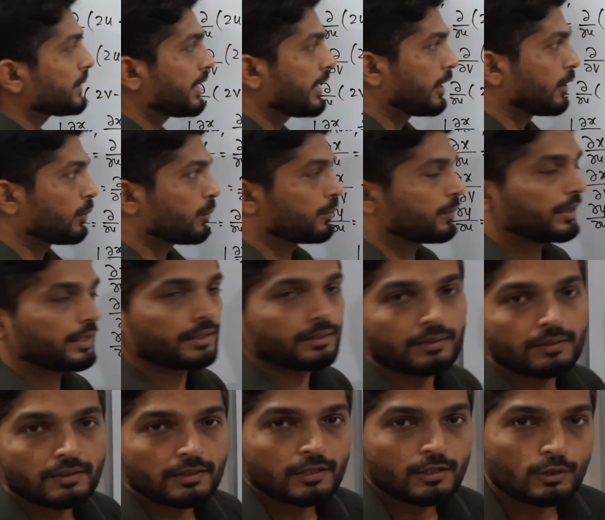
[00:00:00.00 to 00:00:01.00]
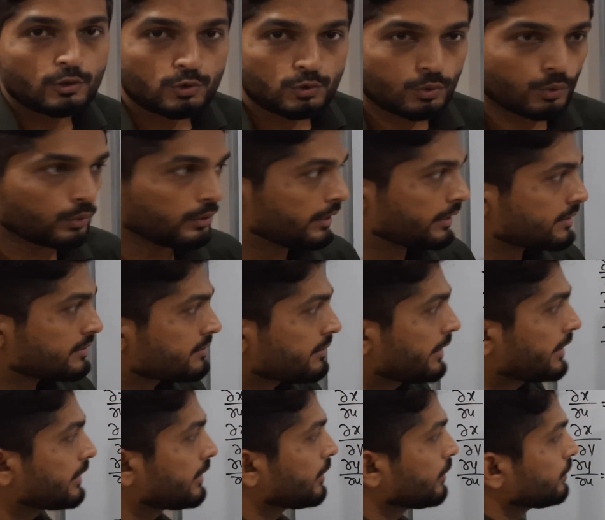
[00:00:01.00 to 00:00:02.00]
we have, right? So let us
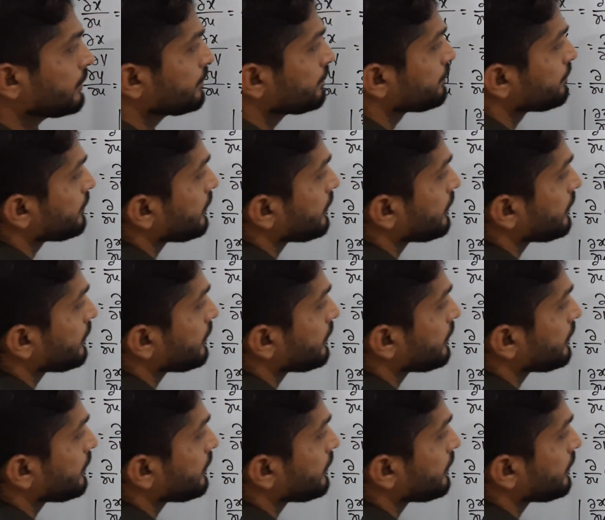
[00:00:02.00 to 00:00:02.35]
write down,